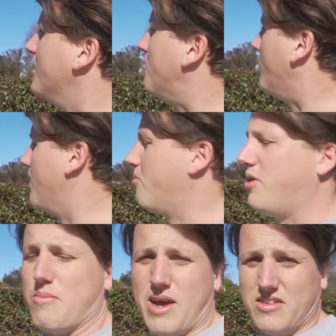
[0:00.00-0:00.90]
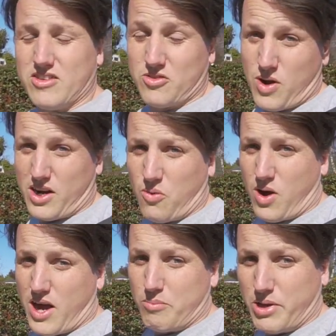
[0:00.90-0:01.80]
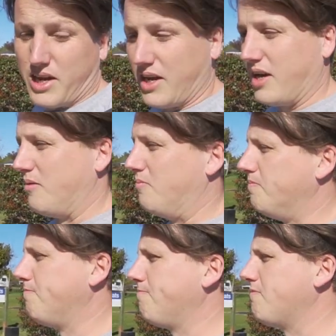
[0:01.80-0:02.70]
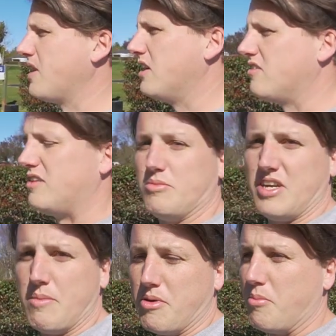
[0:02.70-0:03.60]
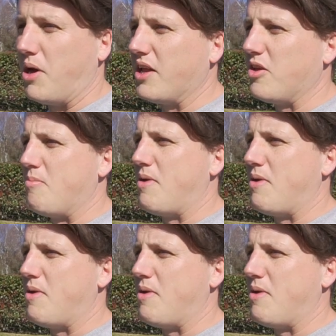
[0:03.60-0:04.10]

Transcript: But yeah, pretty amazing. It's quite quiet being September, but you